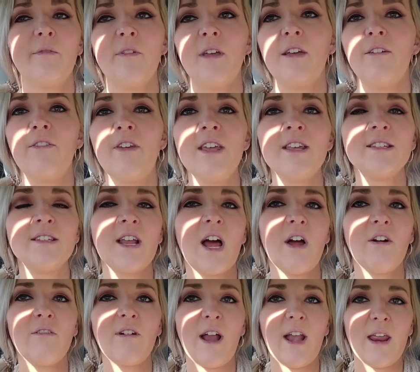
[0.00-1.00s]
if he's
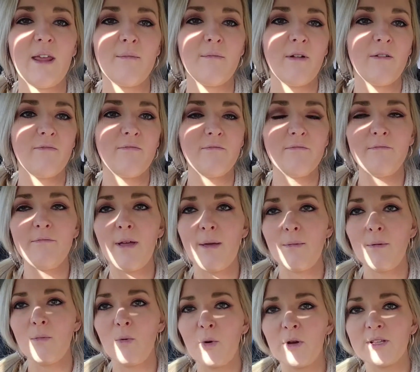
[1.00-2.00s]
not ready, if
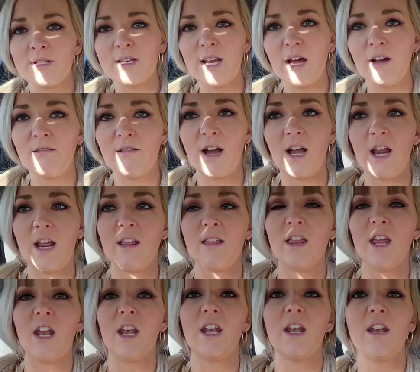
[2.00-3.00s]
baby boy is not ready,
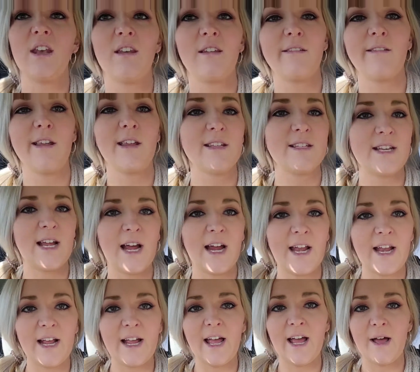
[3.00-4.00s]
then he's not
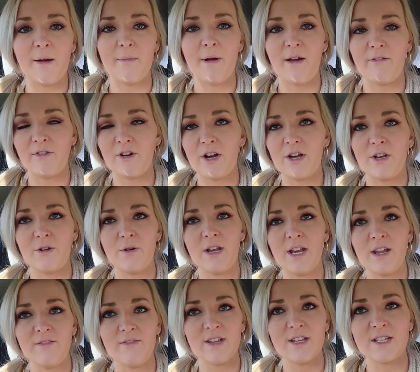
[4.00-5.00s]
gonna come after I do
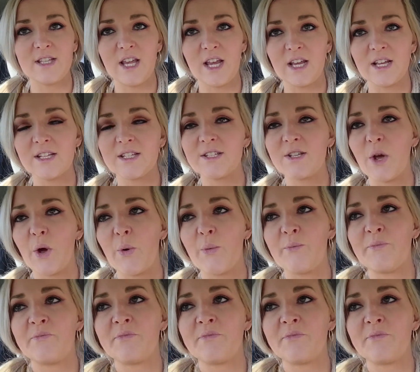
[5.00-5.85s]
any of these things. So